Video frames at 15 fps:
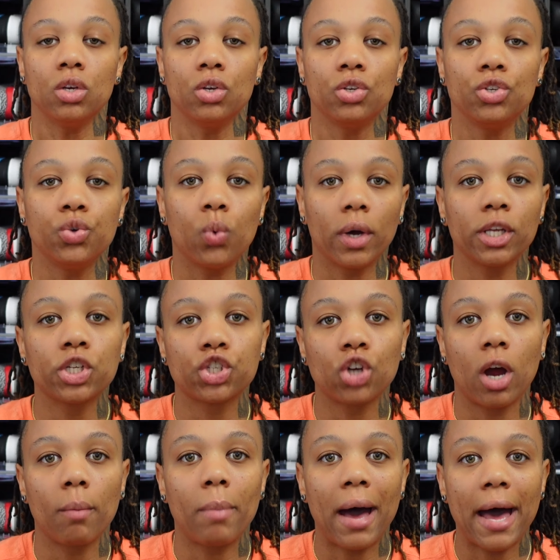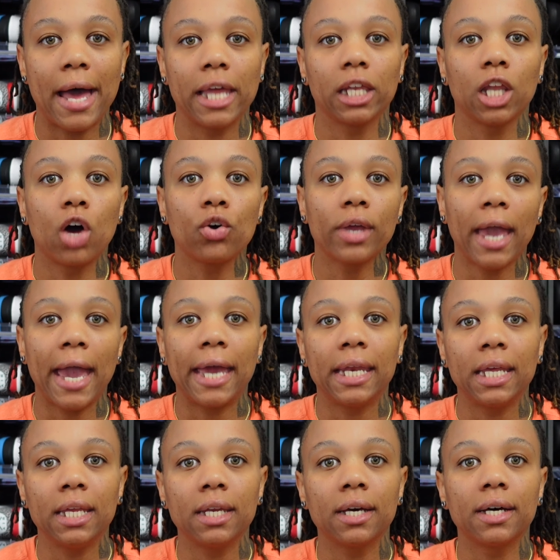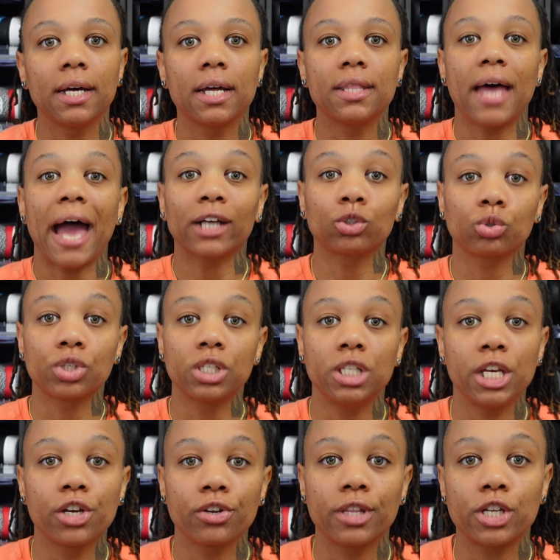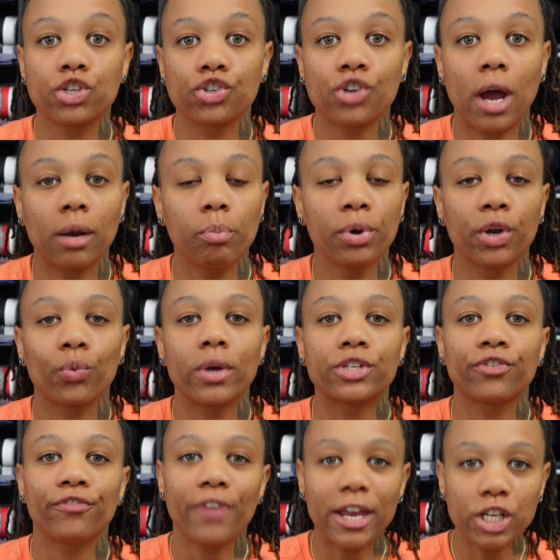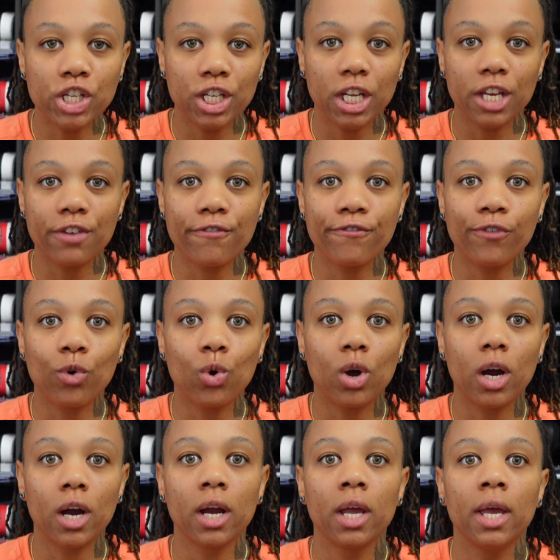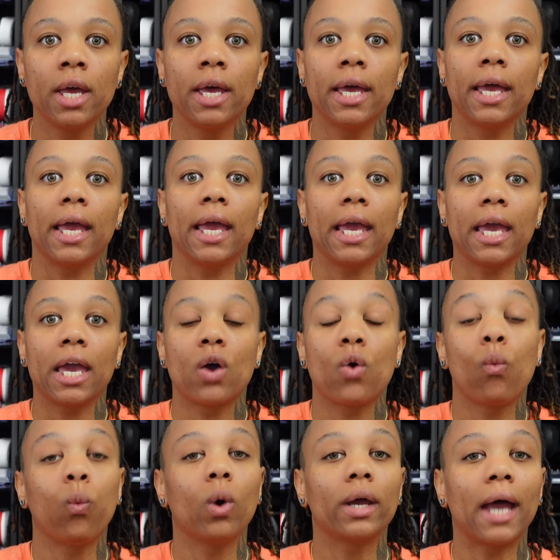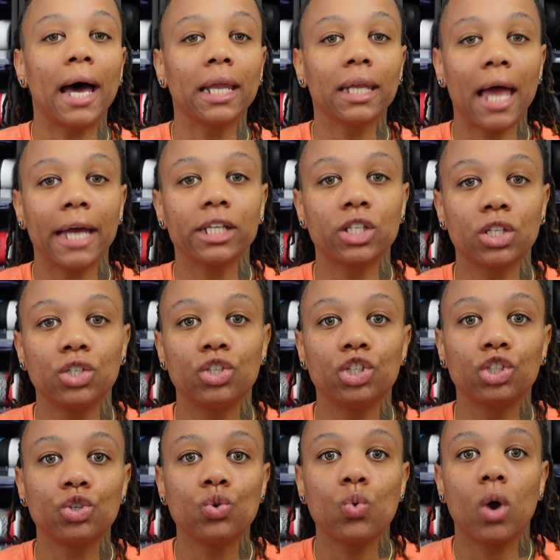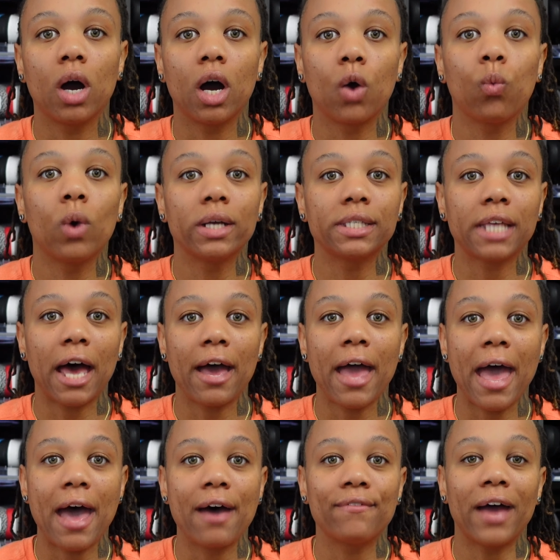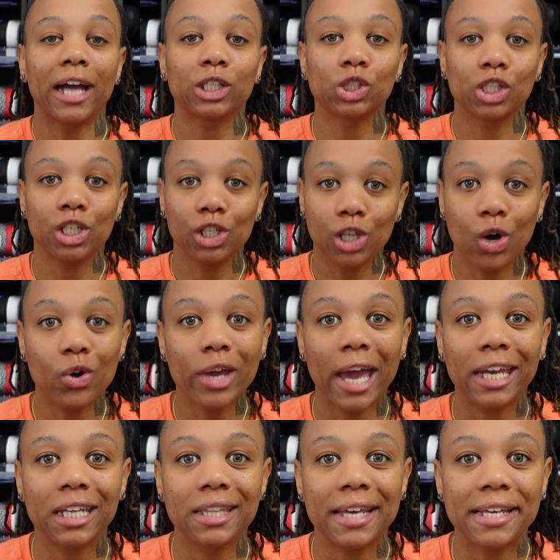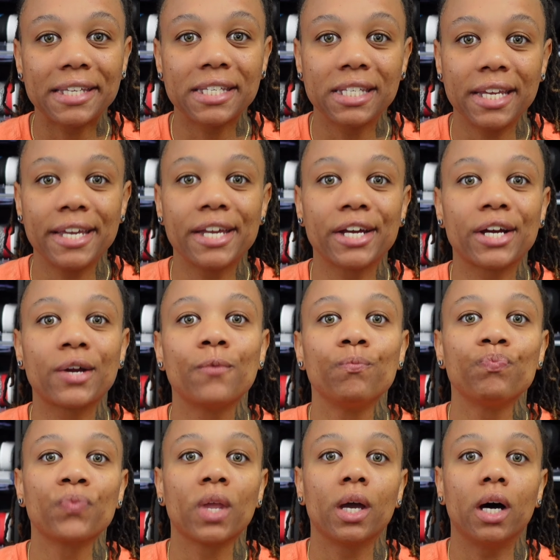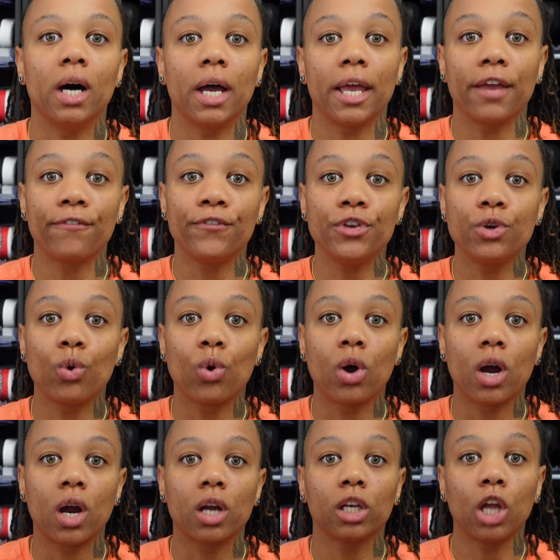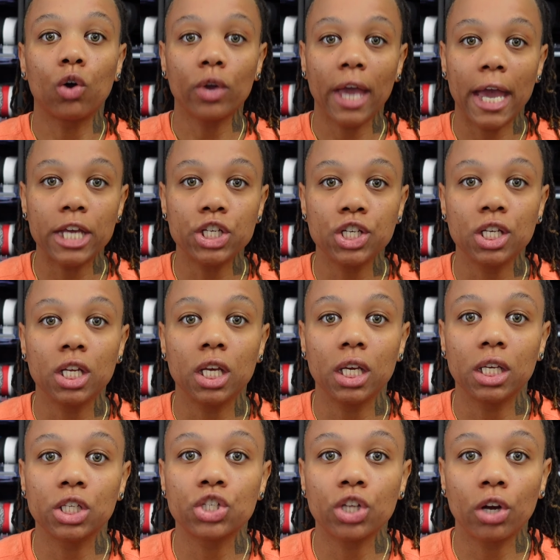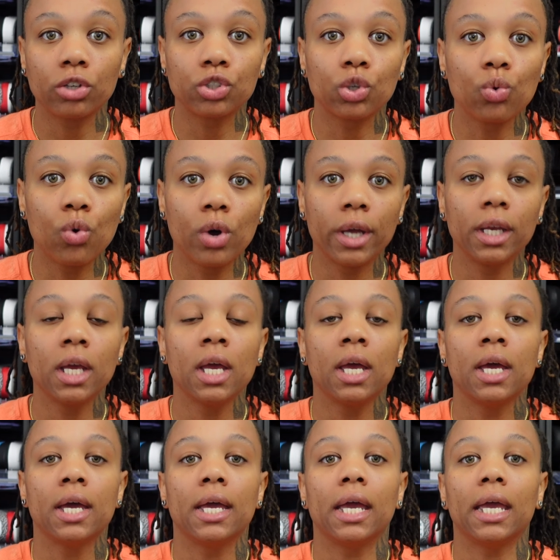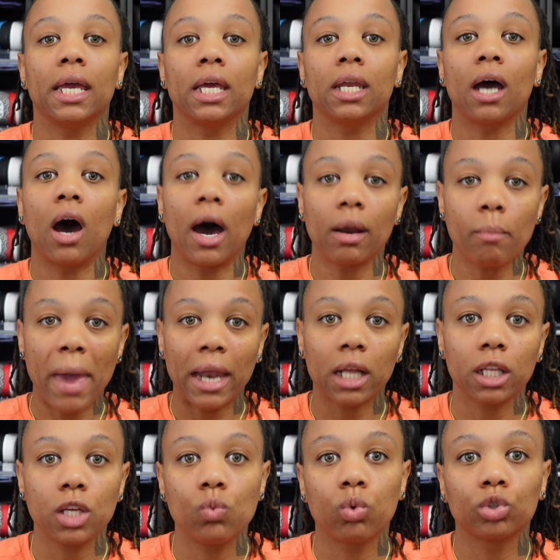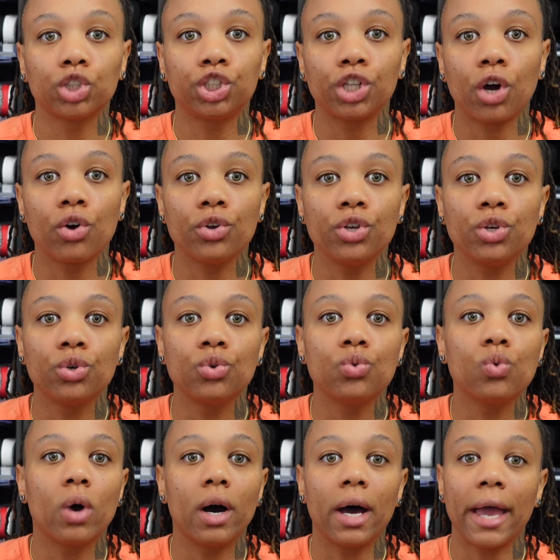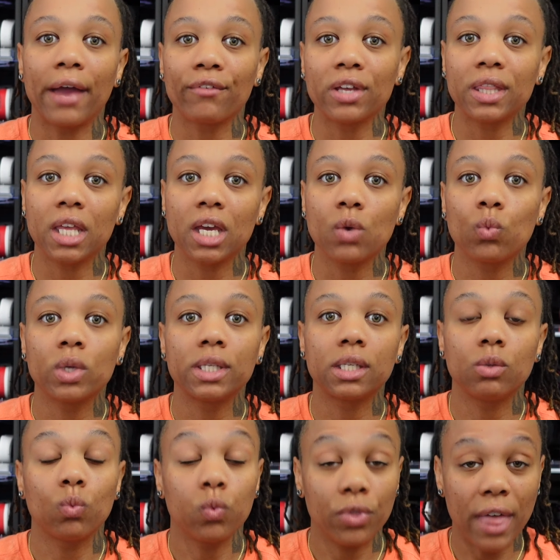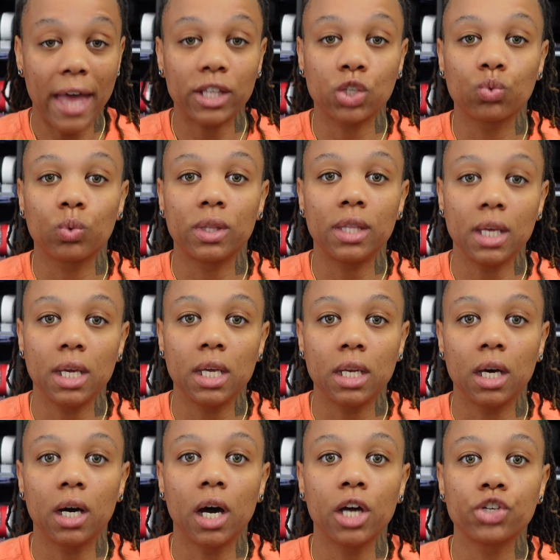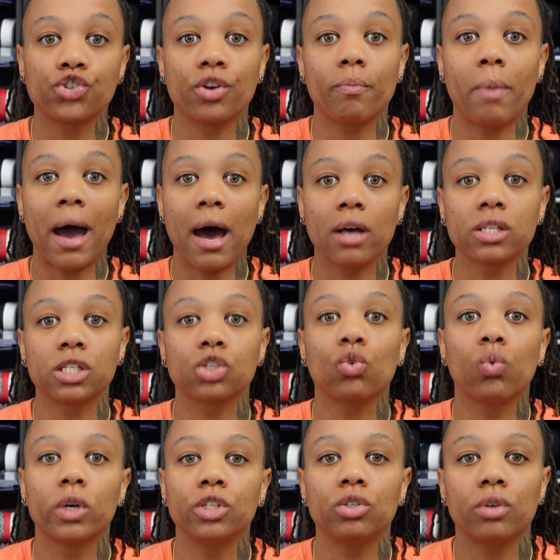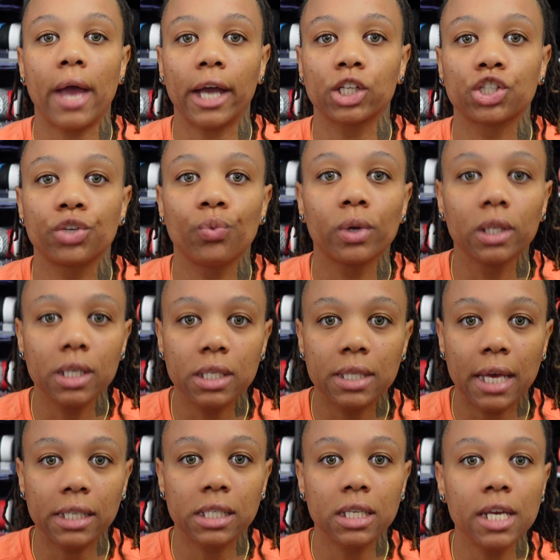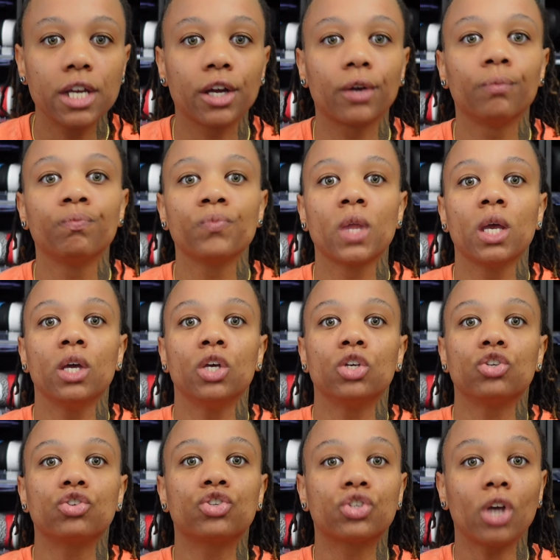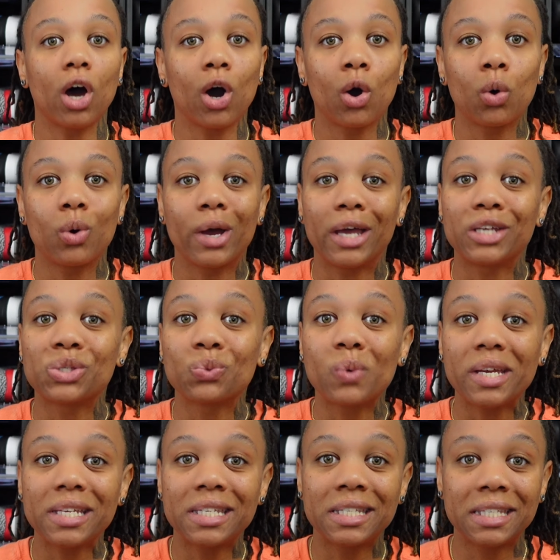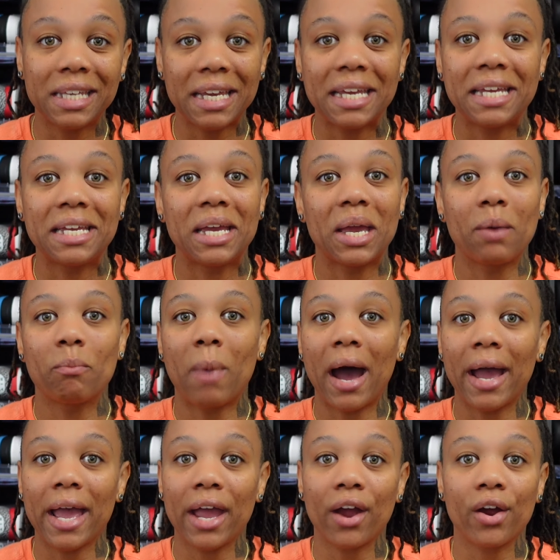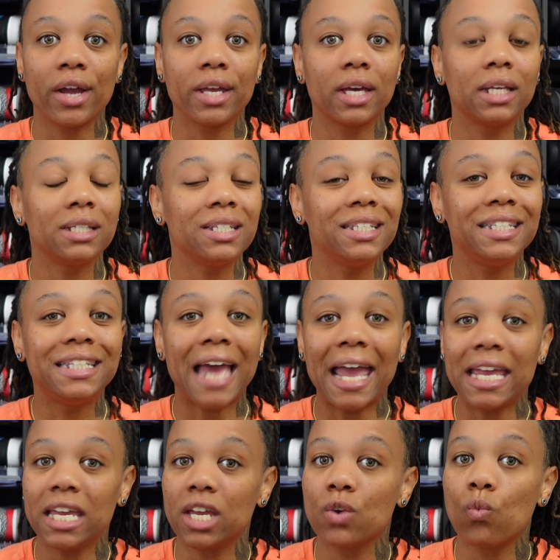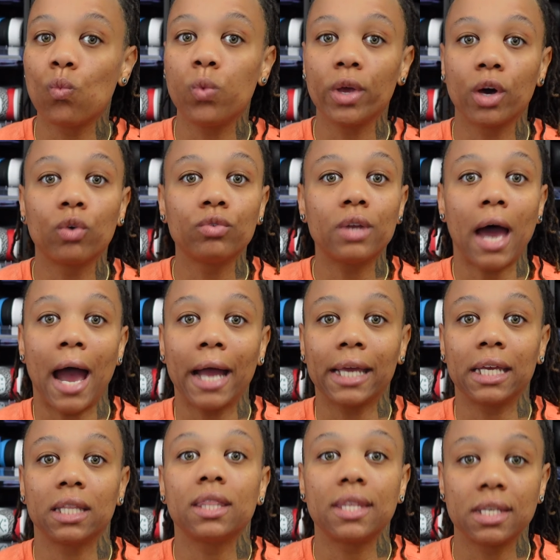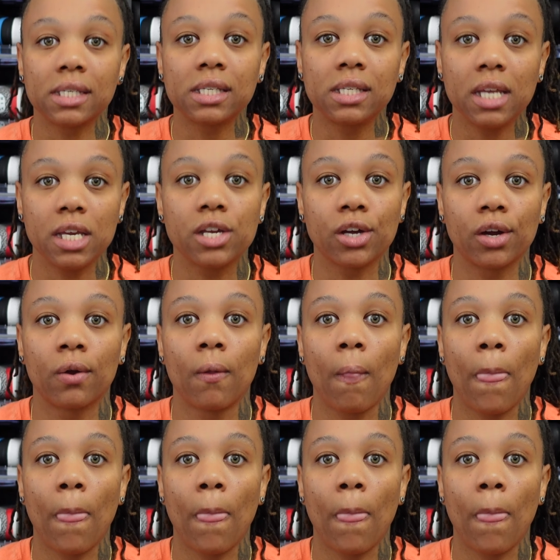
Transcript: You want to start by locating the actual sneaker that you're trying to put a reservation in for. And what I like to do once I have actually located that sneaker, if your location is turned on, it automatically will show you everything that's within 100 miles that's going to actually release that sneaker. So as we see in my area, Dayton will not get this sneaker.